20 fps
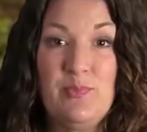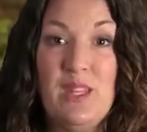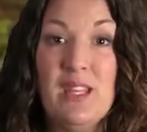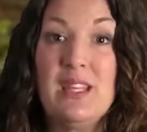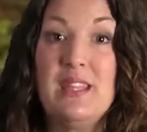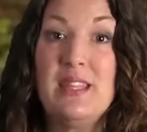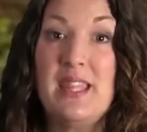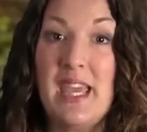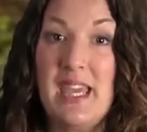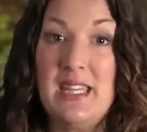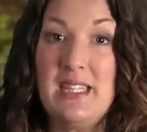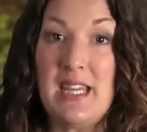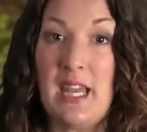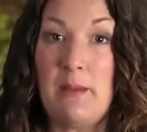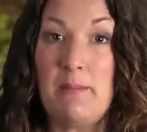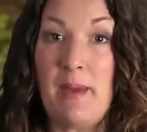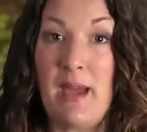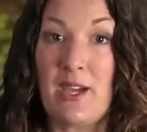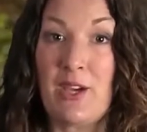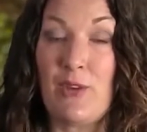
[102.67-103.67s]
They
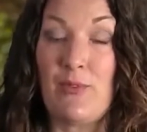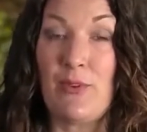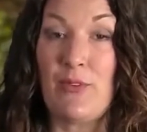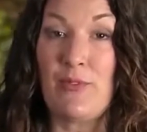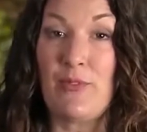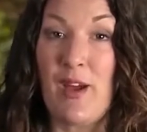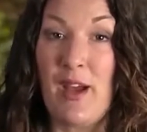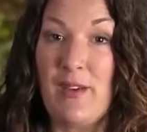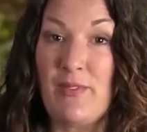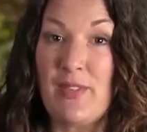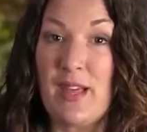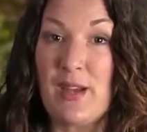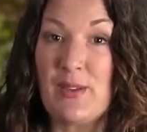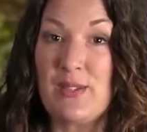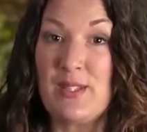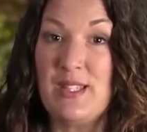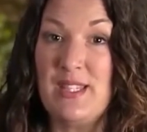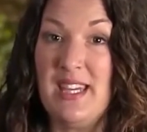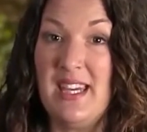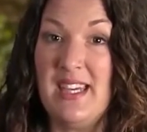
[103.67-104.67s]
date back over
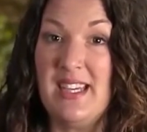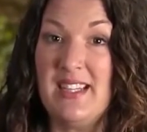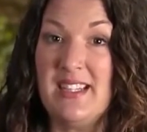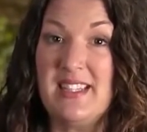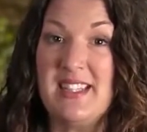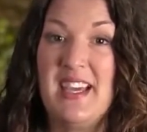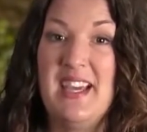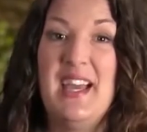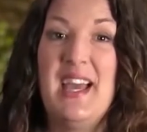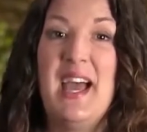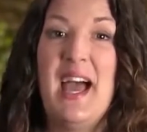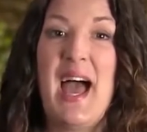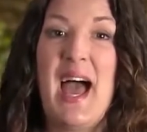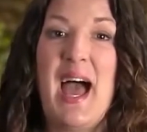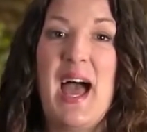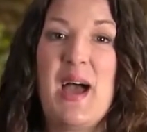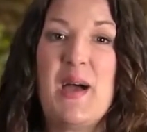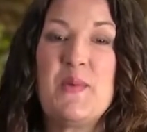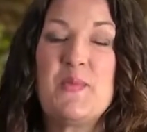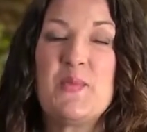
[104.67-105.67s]
5,000 years
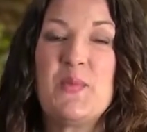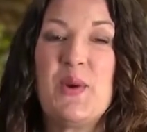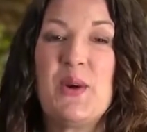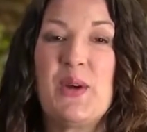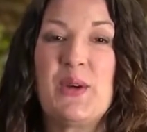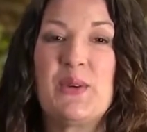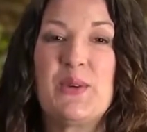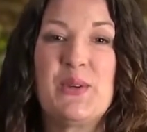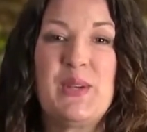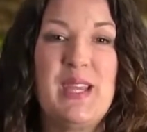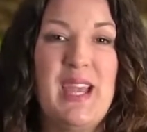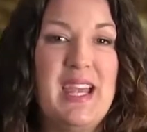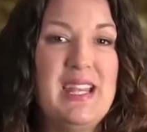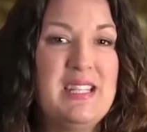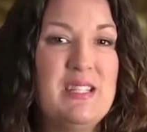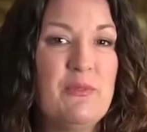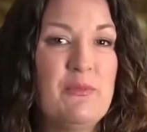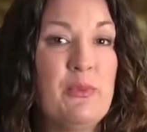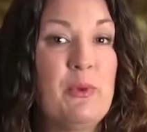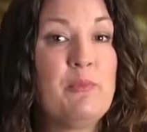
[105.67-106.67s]
and were
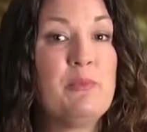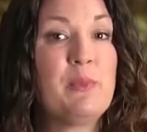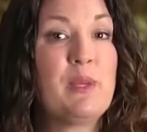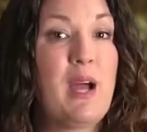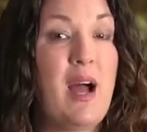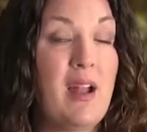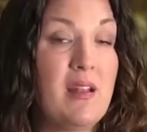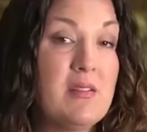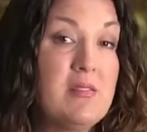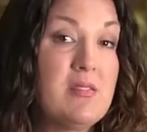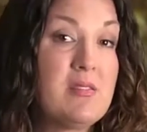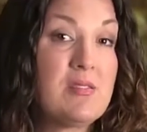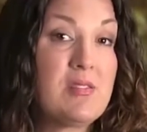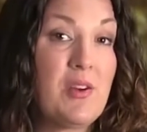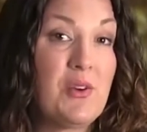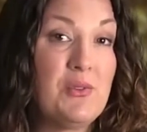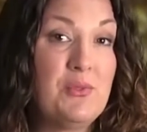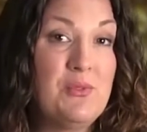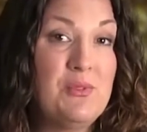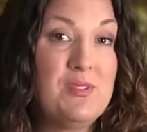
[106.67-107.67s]
created from coloured
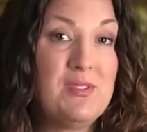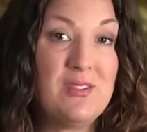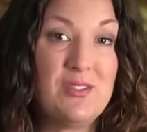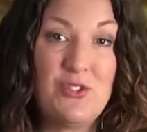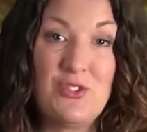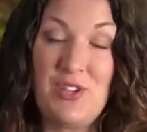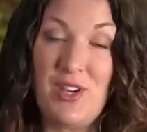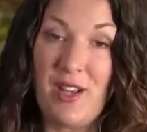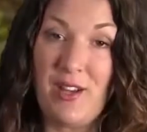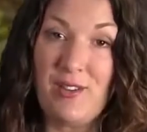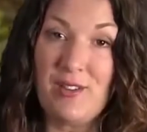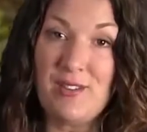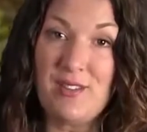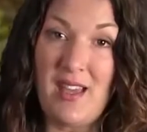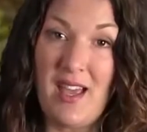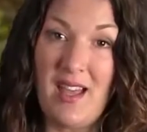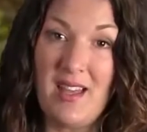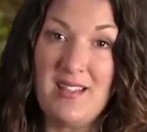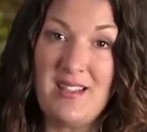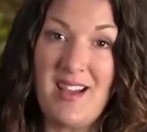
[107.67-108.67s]
stones,
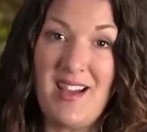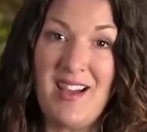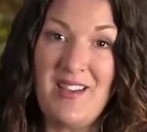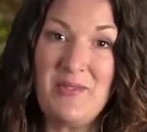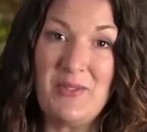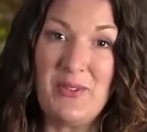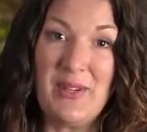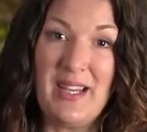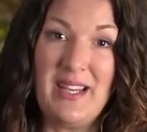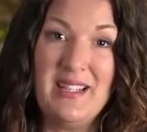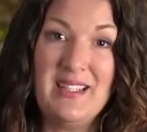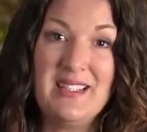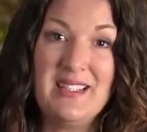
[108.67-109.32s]
shells, and ivory.